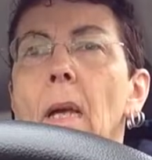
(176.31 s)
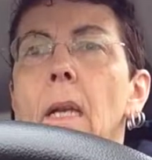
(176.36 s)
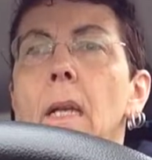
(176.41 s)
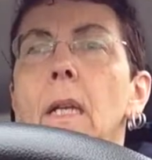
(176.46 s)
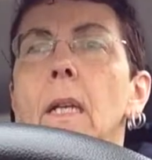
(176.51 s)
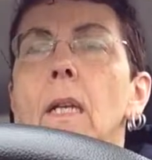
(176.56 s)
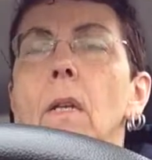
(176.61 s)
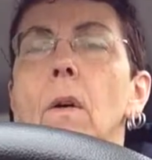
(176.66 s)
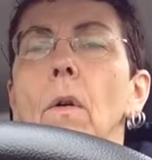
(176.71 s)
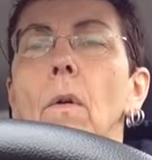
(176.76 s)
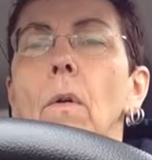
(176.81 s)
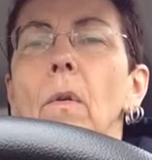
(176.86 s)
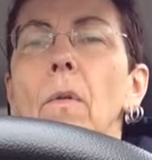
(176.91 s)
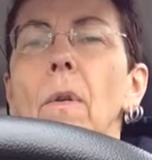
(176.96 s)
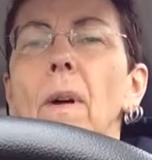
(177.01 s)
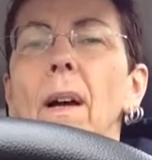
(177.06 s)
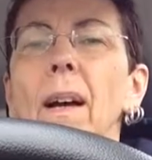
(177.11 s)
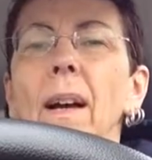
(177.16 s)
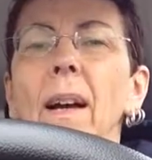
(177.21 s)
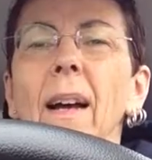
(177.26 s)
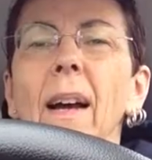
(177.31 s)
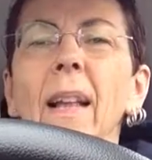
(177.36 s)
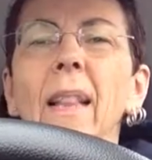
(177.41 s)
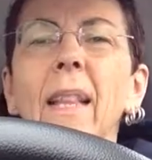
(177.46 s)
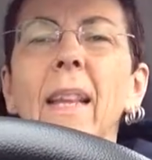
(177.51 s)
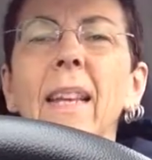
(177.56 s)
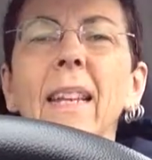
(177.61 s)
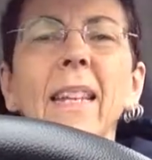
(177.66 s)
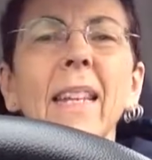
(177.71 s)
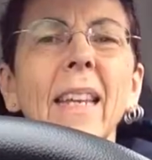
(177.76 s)
do. You know, I
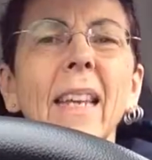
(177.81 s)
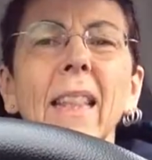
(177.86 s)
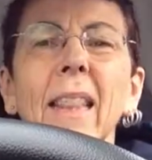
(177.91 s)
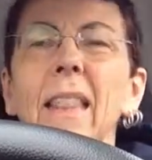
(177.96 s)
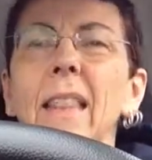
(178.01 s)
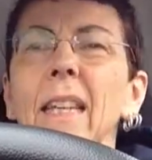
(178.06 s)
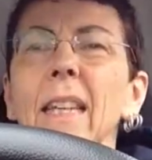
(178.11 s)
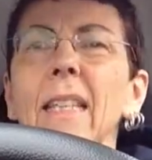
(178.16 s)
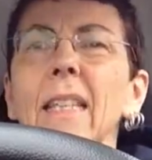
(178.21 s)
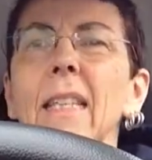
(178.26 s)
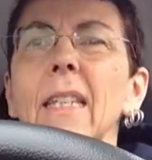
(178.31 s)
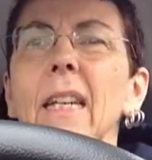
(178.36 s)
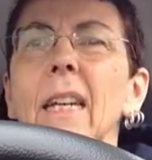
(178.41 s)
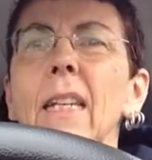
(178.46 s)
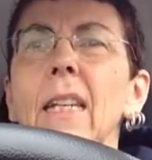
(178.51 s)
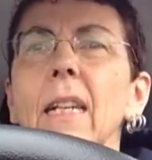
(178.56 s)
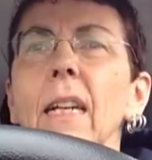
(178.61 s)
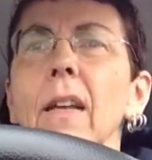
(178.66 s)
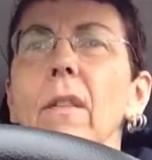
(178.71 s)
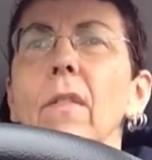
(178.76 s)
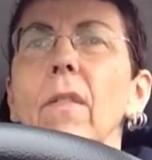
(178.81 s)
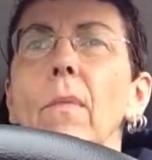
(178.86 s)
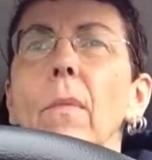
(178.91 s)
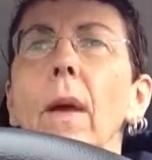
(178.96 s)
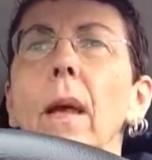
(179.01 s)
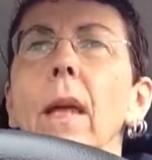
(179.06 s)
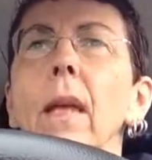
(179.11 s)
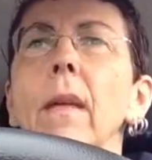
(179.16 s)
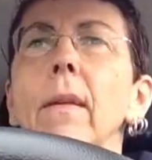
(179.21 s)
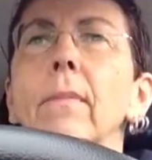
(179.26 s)
like to get things done and out of the
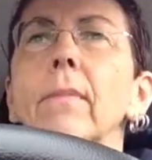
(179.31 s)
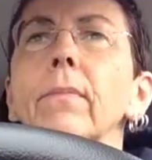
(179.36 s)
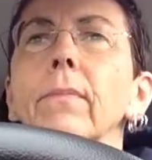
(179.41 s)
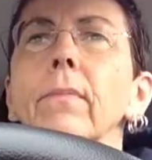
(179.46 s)
way.